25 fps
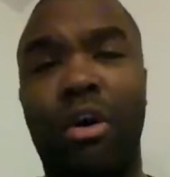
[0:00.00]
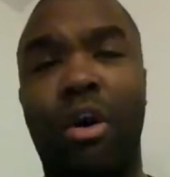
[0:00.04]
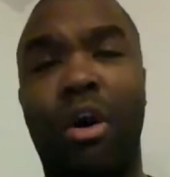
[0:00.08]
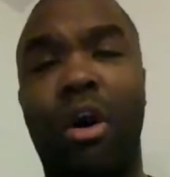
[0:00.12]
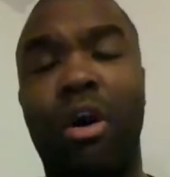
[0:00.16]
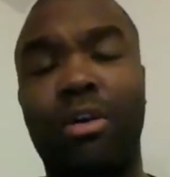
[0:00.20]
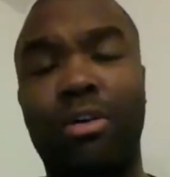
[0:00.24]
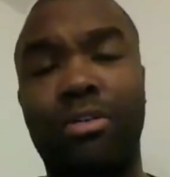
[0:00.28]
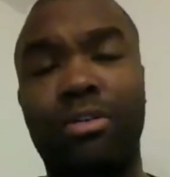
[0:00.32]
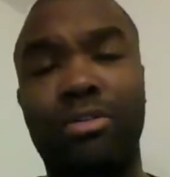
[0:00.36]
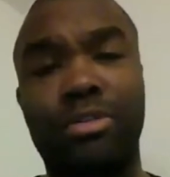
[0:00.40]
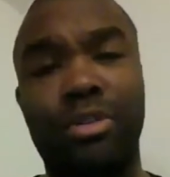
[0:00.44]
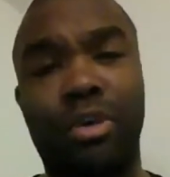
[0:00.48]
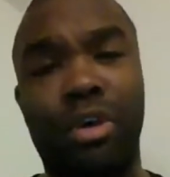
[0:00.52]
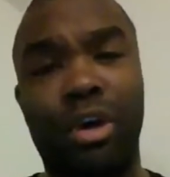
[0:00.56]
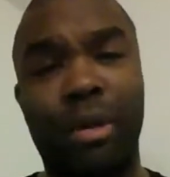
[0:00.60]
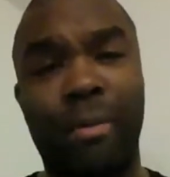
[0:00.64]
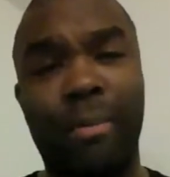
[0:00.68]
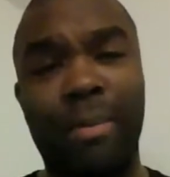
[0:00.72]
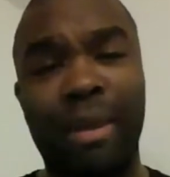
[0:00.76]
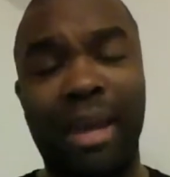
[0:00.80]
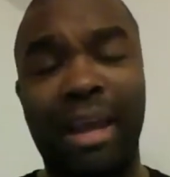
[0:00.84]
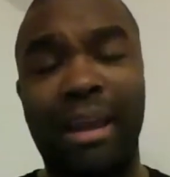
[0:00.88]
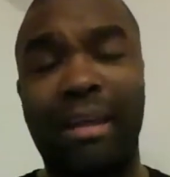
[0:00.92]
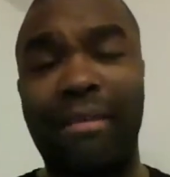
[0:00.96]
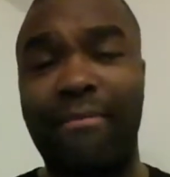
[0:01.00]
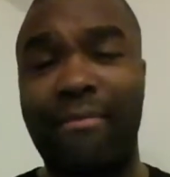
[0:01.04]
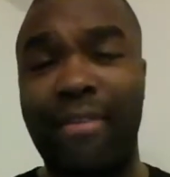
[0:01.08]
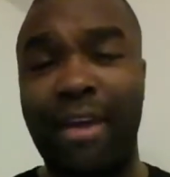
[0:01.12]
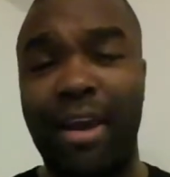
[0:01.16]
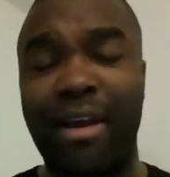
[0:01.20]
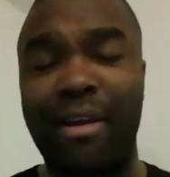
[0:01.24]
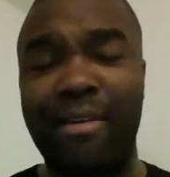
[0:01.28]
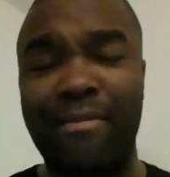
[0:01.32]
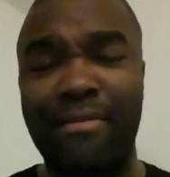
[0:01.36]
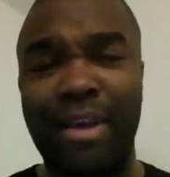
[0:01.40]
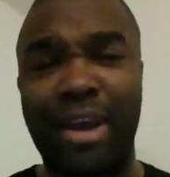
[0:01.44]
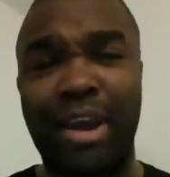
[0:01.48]
Cardinals are going to be in a
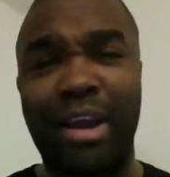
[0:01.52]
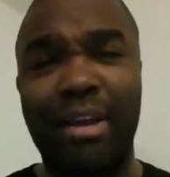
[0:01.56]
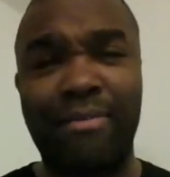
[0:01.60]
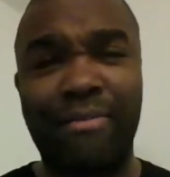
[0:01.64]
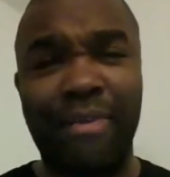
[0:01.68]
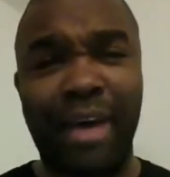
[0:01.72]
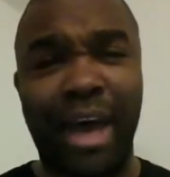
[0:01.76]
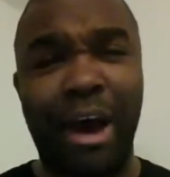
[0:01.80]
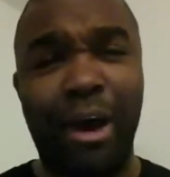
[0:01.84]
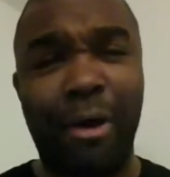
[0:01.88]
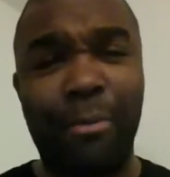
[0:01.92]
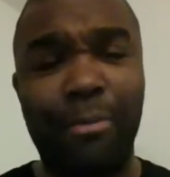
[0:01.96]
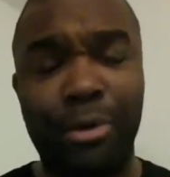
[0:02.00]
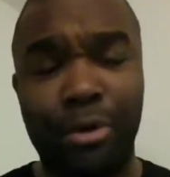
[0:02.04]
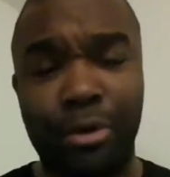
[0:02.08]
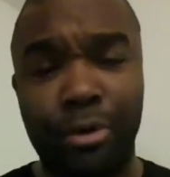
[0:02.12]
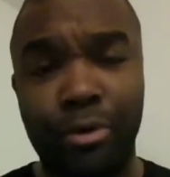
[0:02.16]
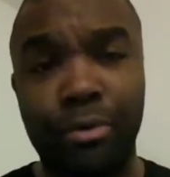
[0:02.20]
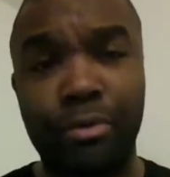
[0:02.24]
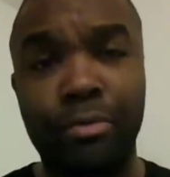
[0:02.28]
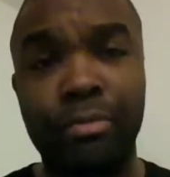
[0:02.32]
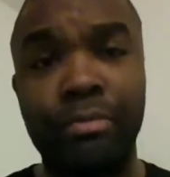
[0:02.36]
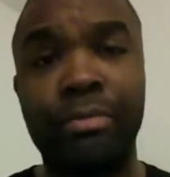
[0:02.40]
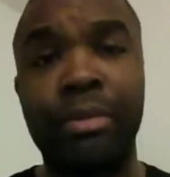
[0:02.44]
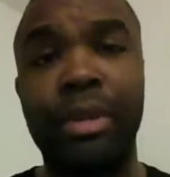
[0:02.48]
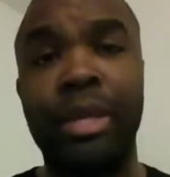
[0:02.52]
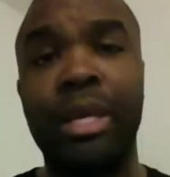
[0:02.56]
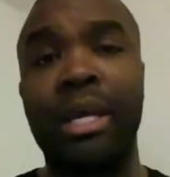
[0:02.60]
very, very foul mood.